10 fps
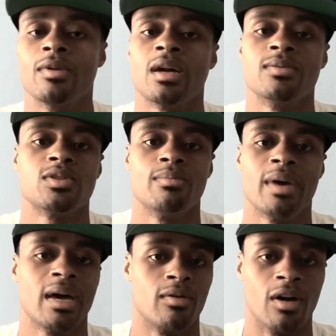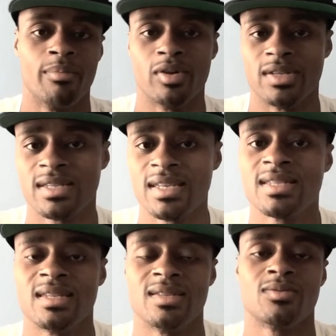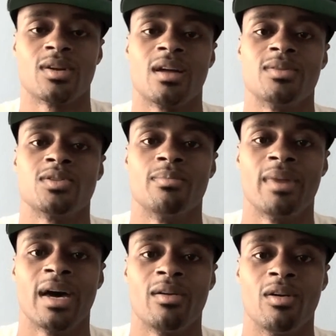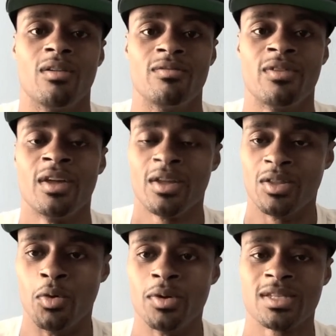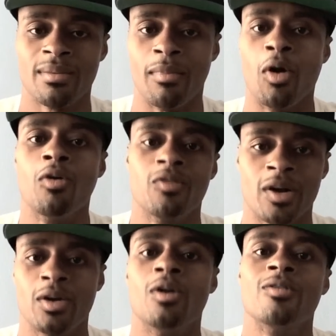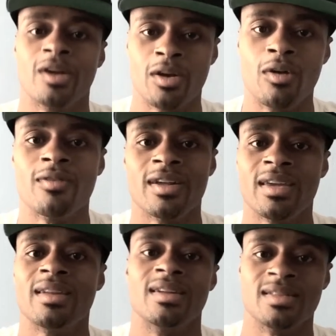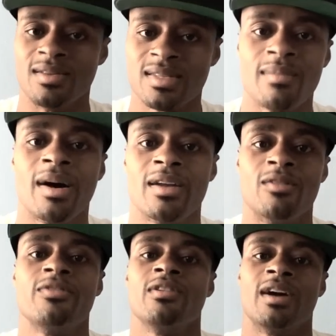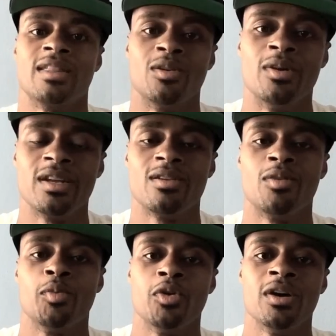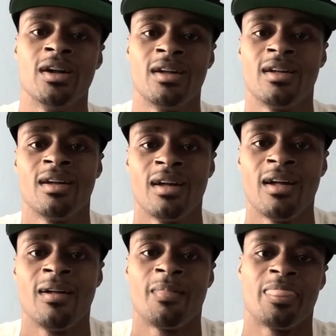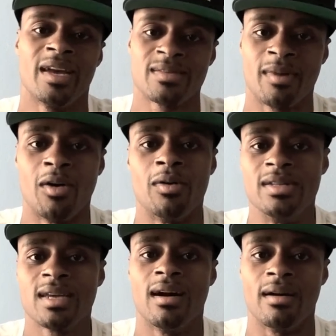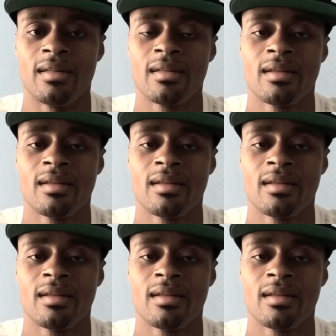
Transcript: when it comes to a battle of persistence, when it comes to a battle of doing something over and over and over again until somebody don't feel like doing it no more, that's my only talent.